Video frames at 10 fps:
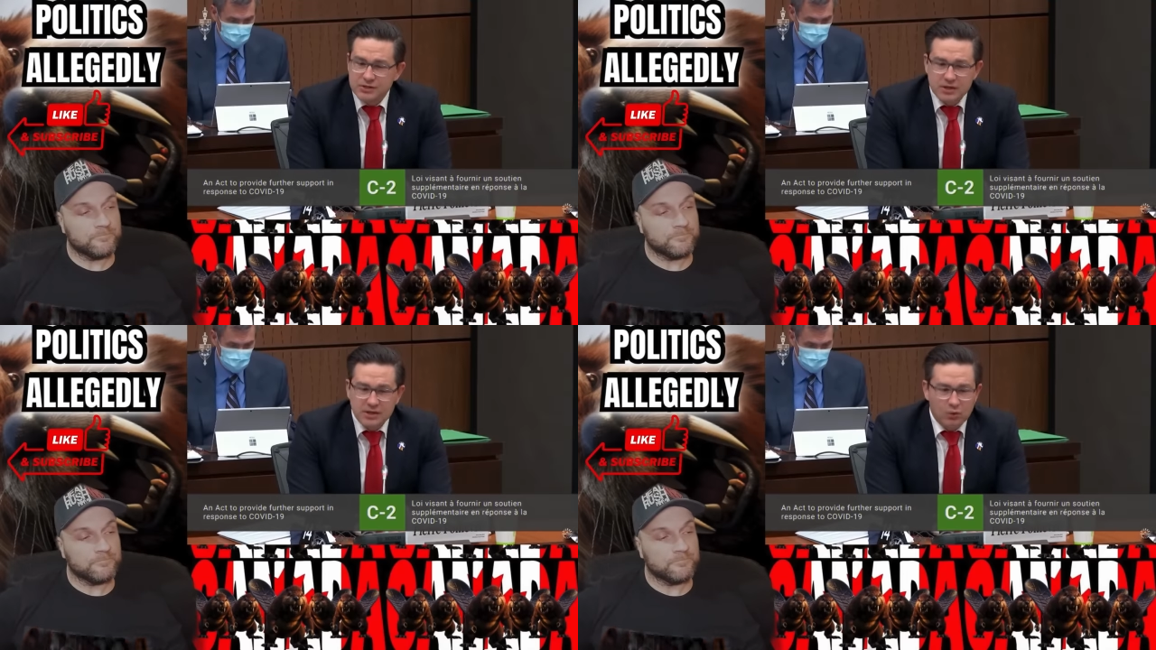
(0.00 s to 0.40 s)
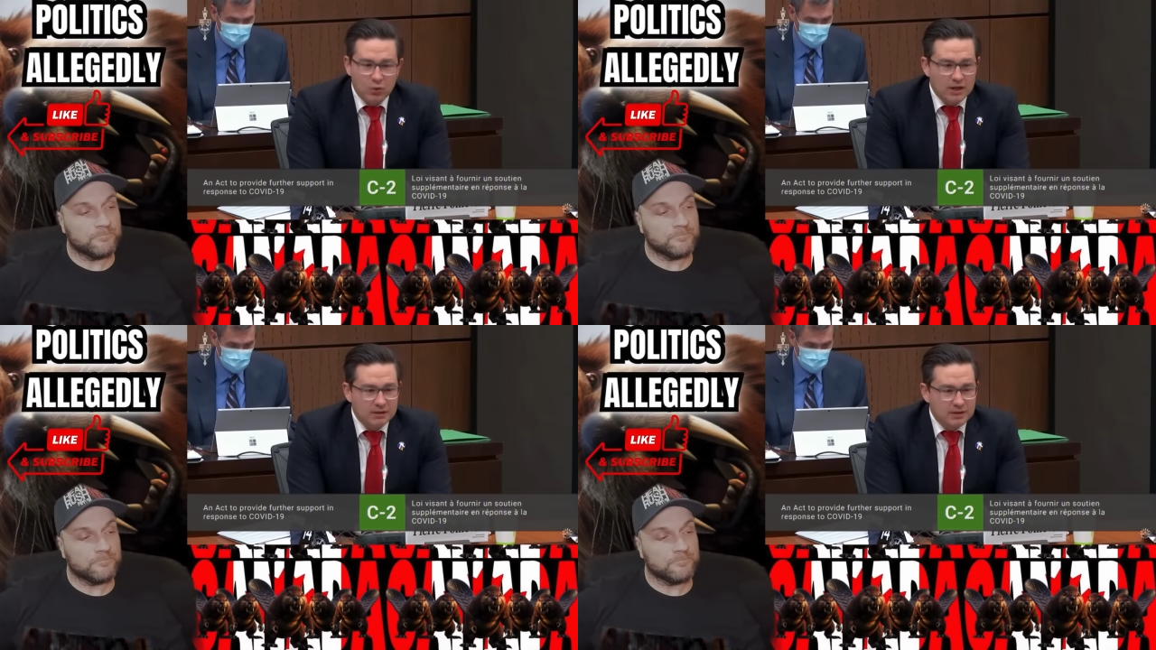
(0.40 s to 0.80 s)
Speaker 1: but not a
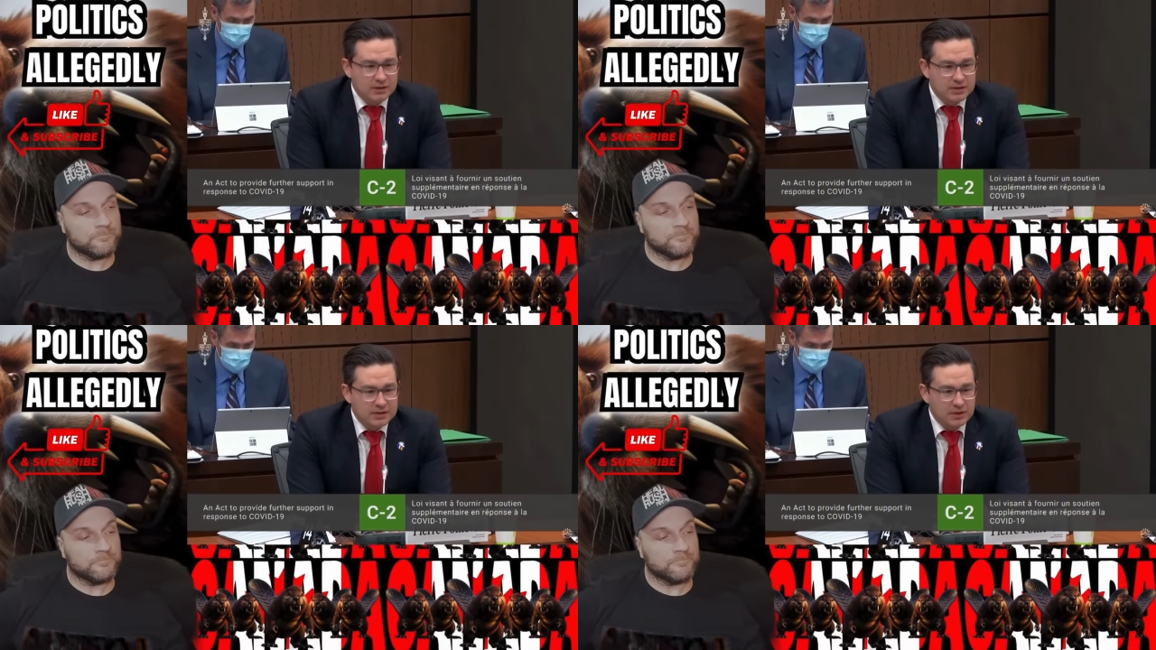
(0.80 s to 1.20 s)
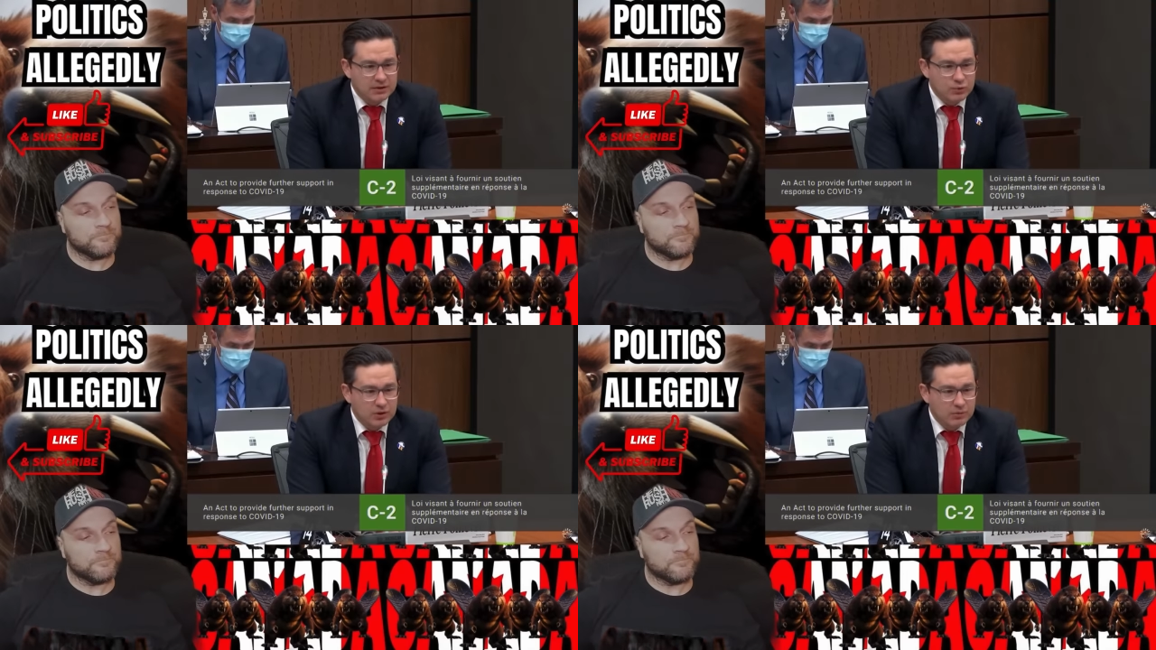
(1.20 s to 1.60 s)
single one
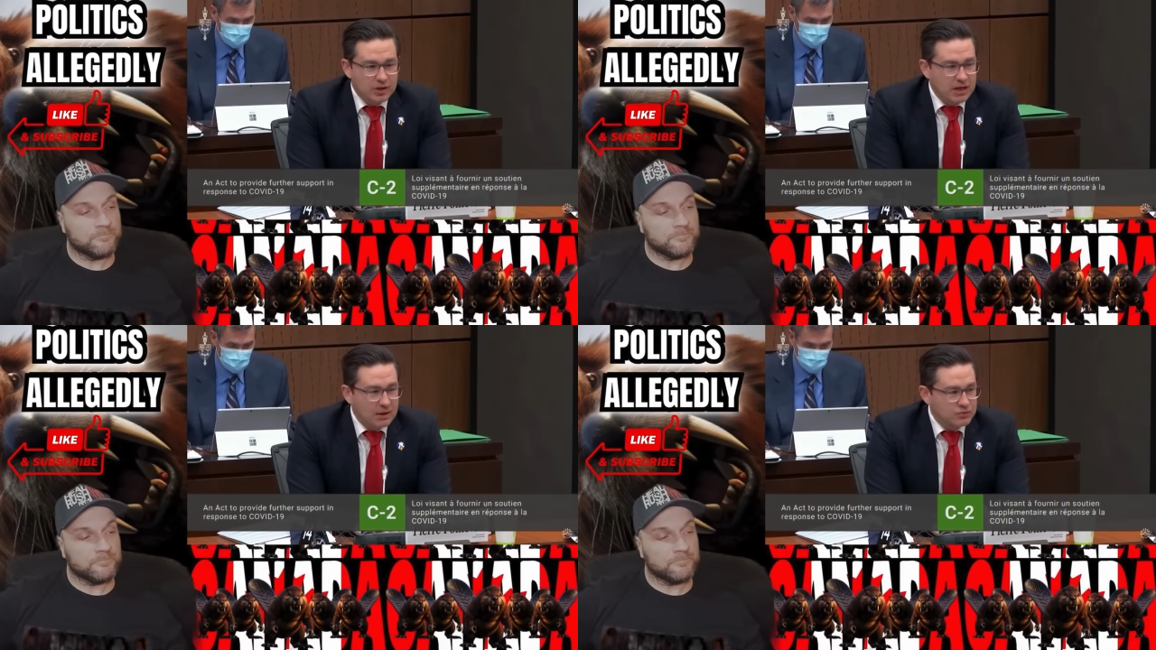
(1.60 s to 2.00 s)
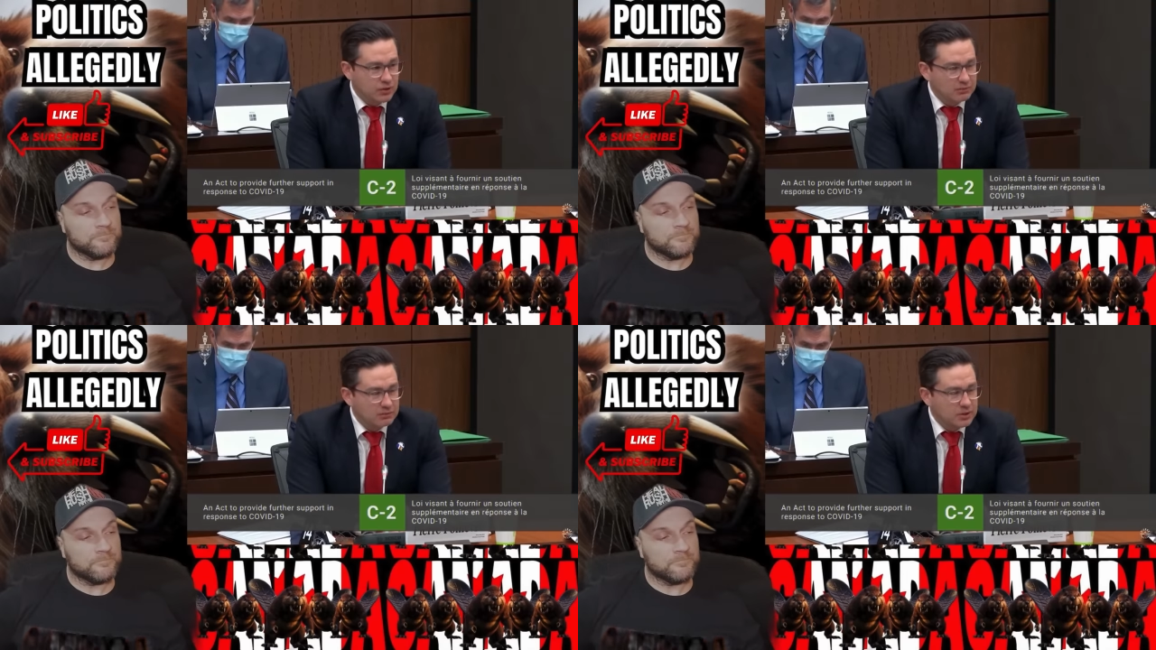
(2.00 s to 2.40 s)
to tell us where the money
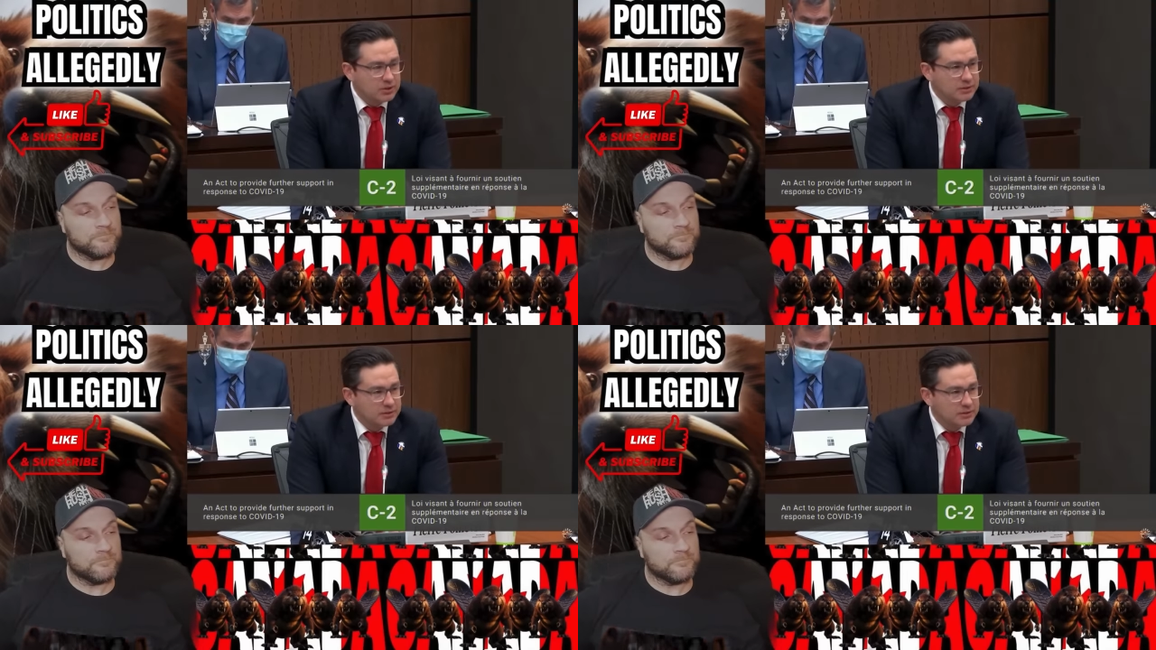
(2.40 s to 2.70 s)
comes from.